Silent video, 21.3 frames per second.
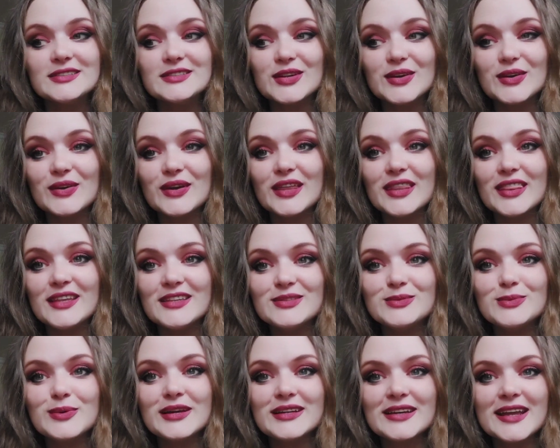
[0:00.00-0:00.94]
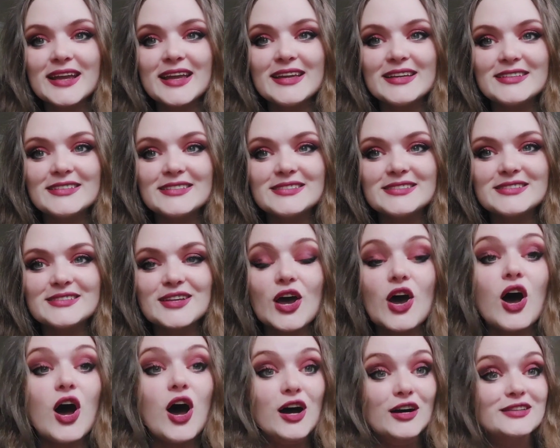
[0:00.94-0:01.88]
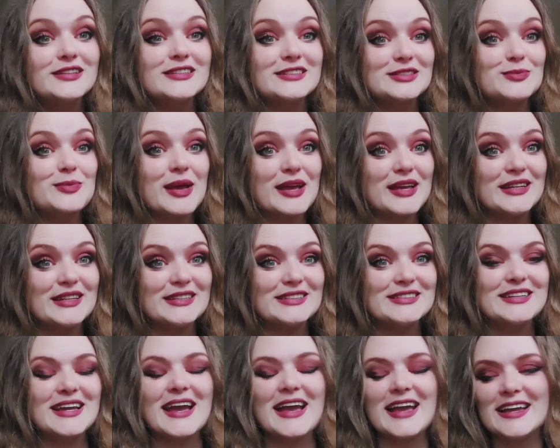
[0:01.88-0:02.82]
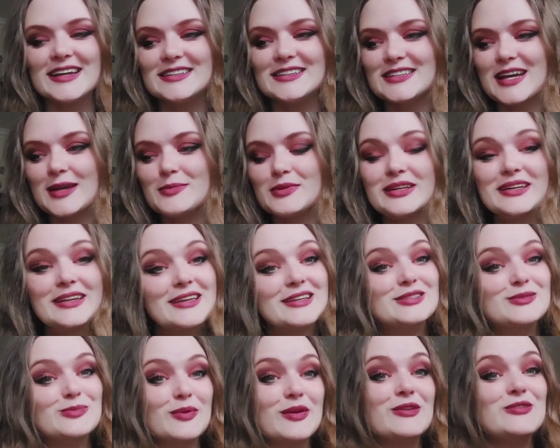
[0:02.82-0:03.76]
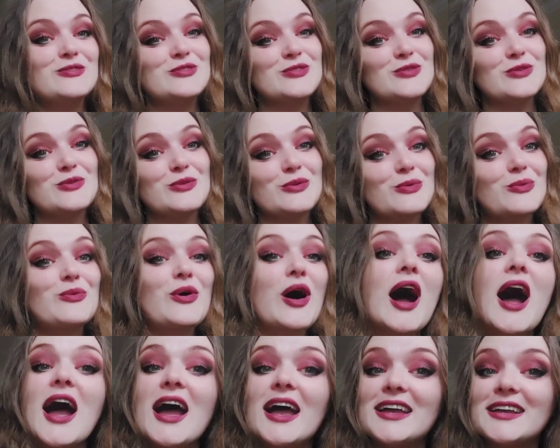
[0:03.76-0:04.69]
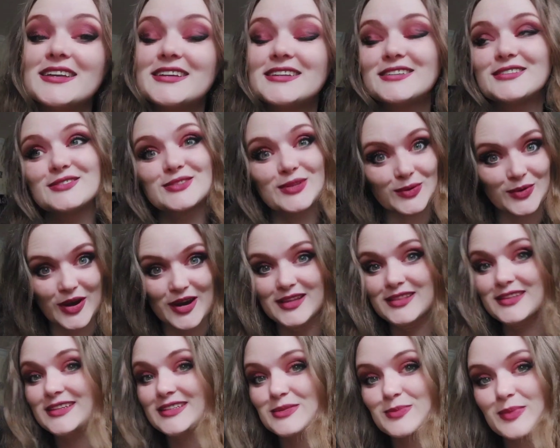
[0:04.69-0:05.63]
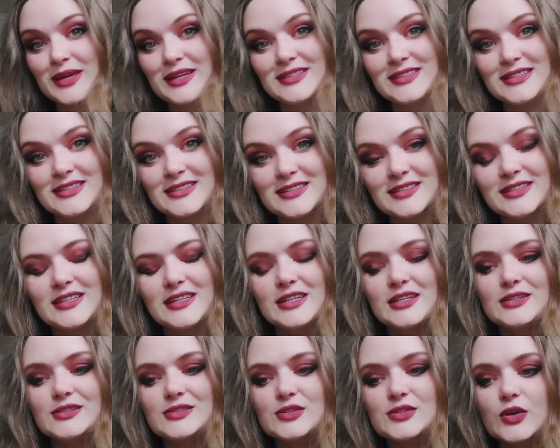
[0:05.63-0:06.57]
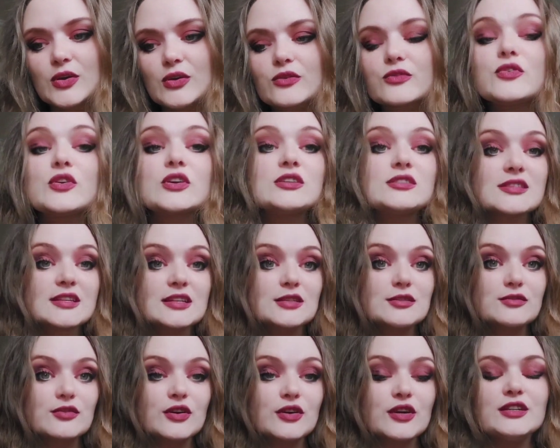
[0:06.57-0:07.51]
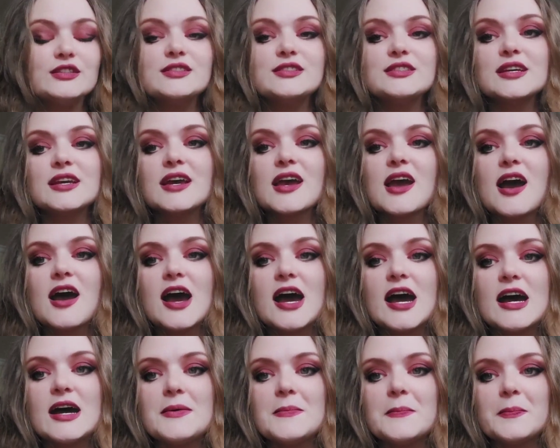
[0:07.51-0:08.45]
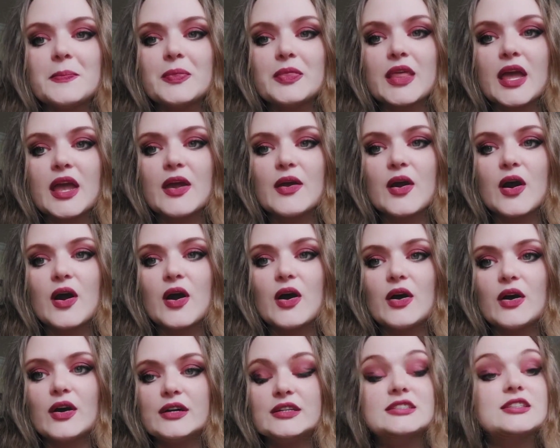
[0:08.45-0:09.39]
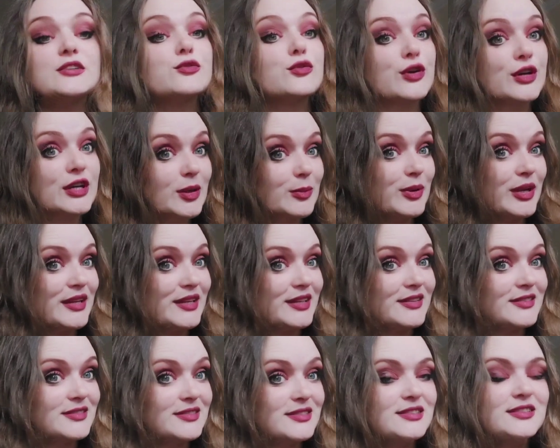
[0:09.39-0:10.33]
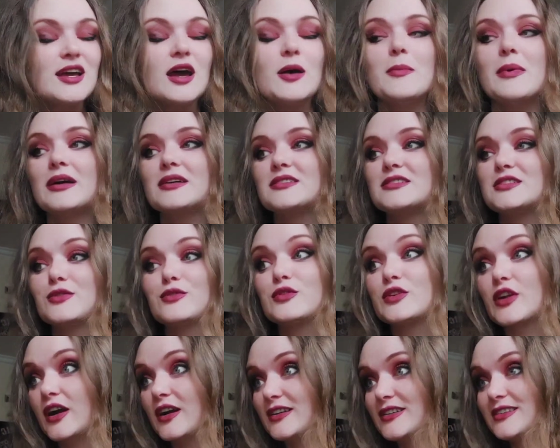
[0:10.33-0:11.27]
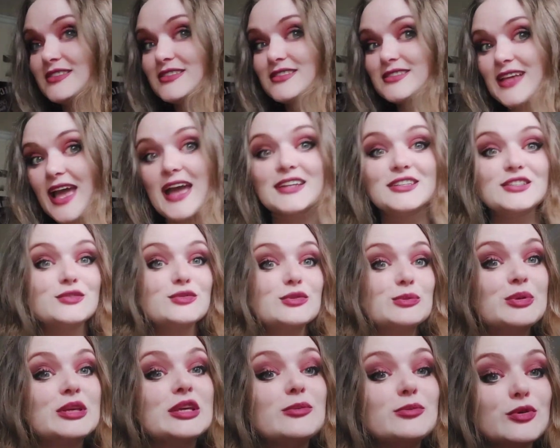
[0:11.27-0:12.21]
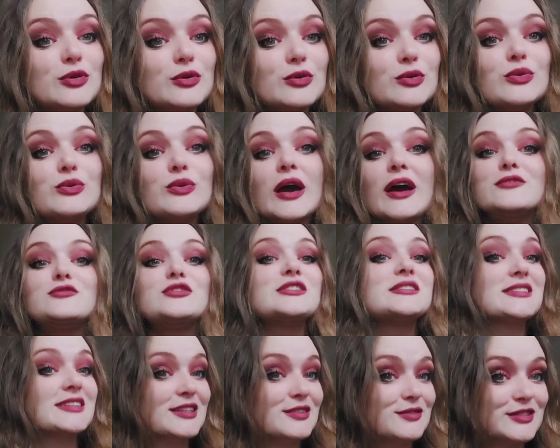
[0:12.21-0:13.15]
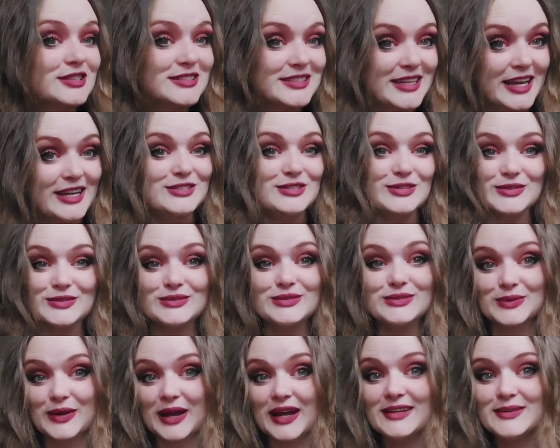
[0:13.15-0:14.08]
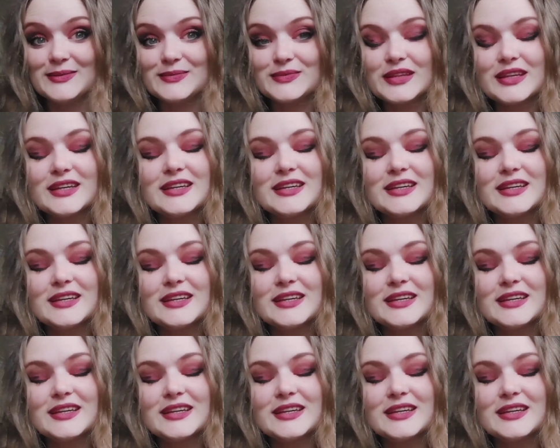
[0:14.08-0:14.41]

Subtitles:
So this one is hotly debated, and I'm going to explain to you why it is so hotly debated. So first things first, there are differing opinions amongst different artists and different people who have received tattoos, right?